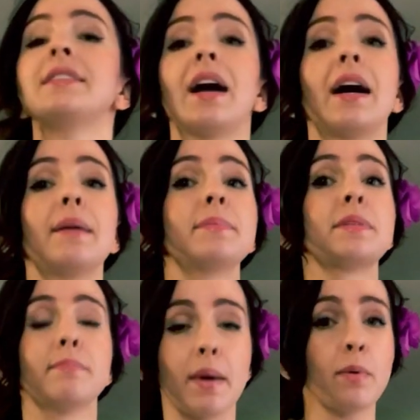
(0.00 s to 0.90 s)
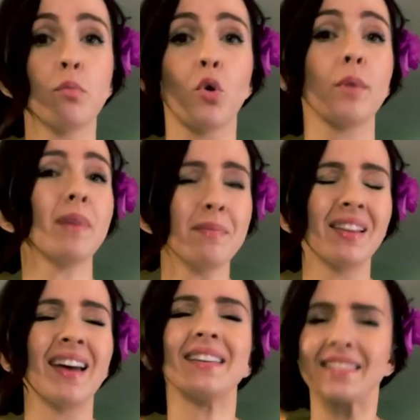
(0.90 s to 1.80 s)
times, maybe more, maybe
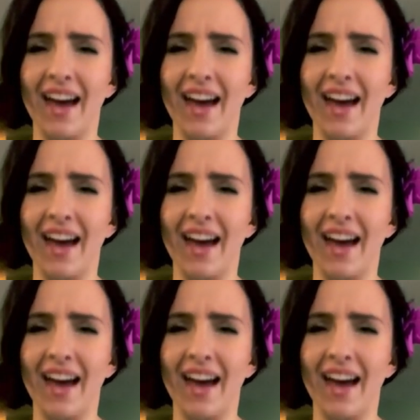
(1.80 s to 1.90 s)
less,